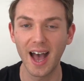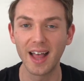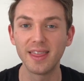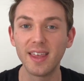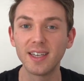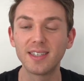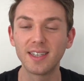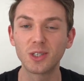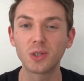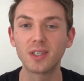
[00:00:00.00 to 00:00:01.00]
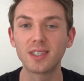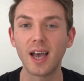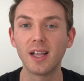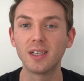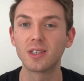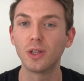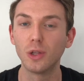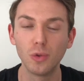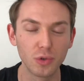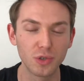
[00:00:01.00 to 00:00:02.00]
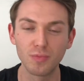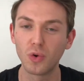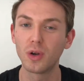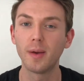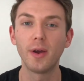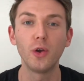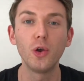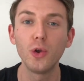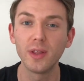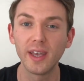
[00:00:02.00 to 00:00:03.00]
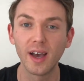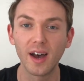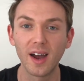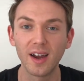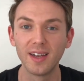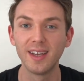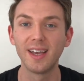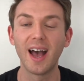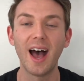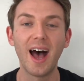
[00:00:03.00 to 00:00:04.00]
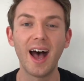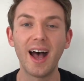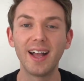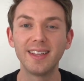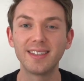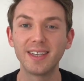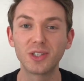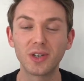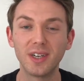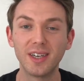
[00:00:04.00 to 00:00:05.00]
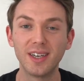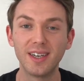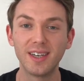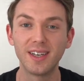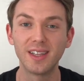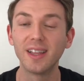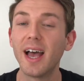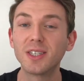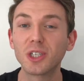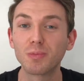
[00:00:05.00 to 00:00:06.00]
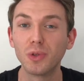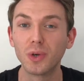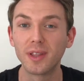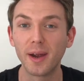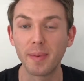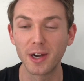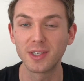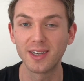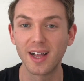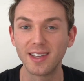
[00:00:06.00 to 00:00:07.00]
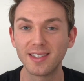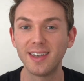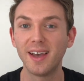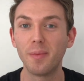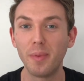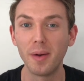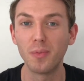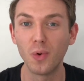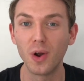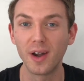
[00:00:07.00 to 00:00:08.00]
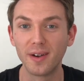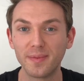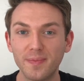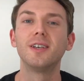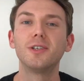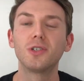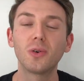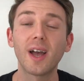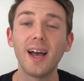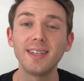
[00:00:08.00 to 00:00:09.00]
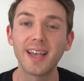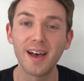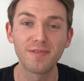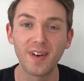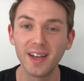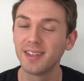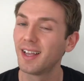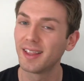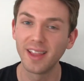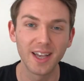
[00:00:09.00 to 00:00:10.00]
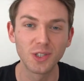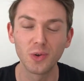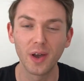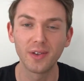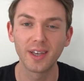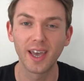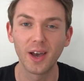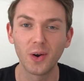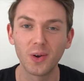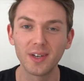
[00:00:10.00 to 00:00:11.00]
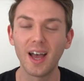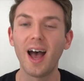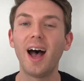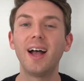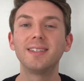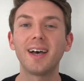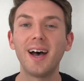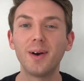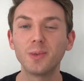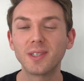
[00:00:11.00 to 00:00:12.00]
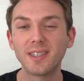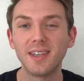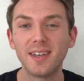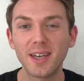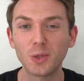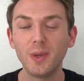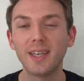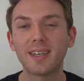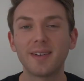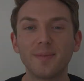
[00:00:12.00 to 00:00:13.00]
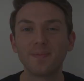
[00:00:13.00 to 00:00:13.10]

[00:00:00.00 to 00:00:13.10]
and this is going to tell us loads more about who they are, and it's going to let us explore their personality a bit more. So guys, have fun, let us know how you get on, and I will see you next week.